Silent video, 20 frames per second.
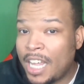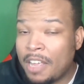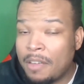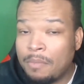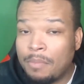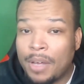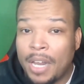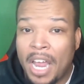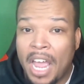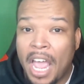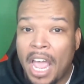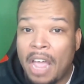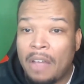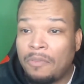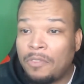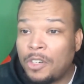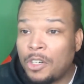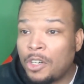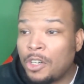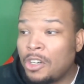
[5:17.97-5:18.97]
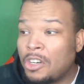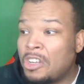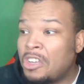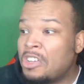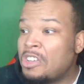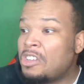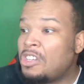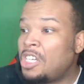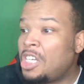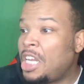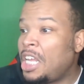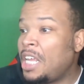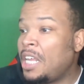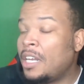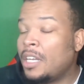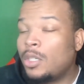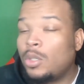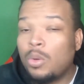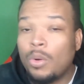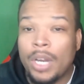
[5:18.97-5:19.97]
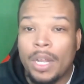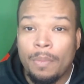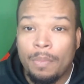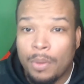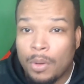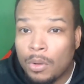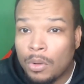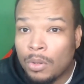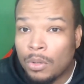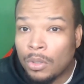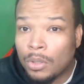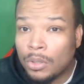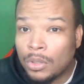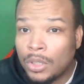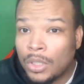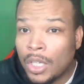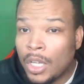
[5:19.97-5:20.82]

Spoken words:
but after 10 or 20 pulls,